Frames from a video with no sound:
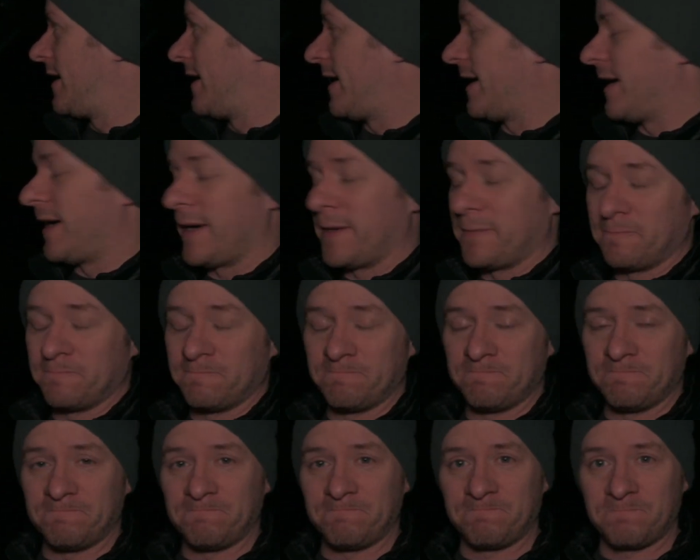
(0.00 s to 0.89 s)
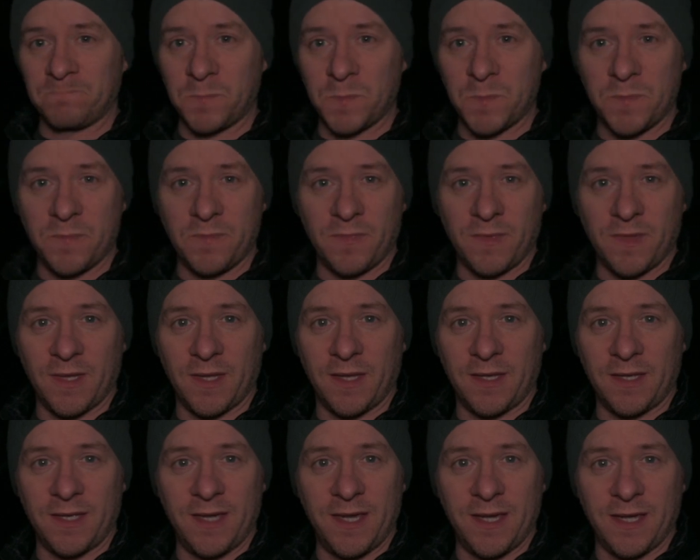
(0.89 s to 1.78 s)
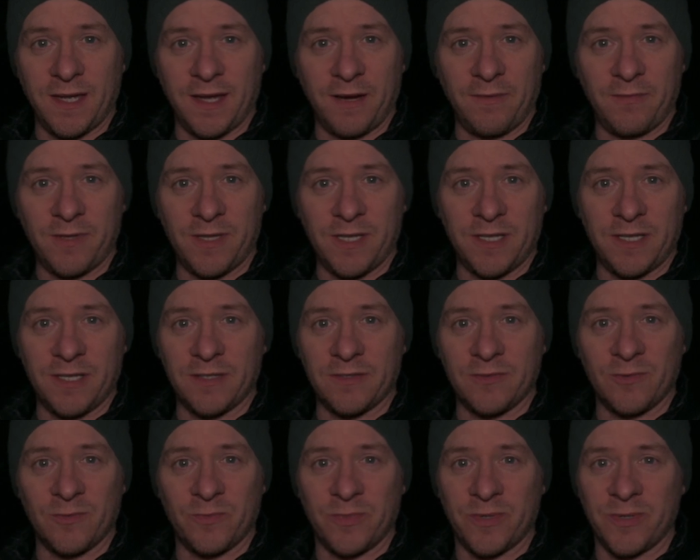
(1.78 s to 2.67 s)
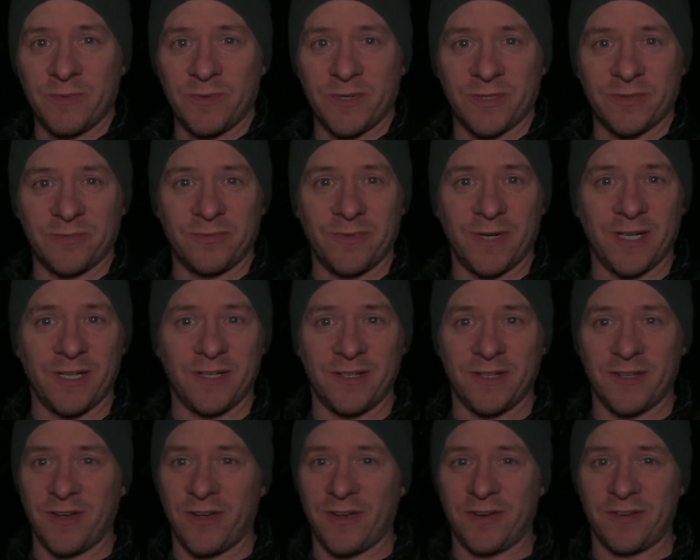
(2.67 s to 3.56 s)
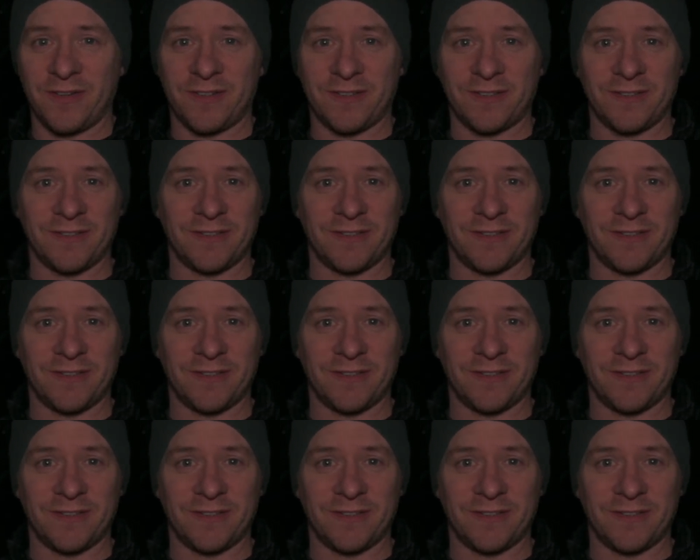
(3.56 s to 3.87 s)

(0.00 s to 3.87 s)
Um, yeah, everything is all pretty much ready to go.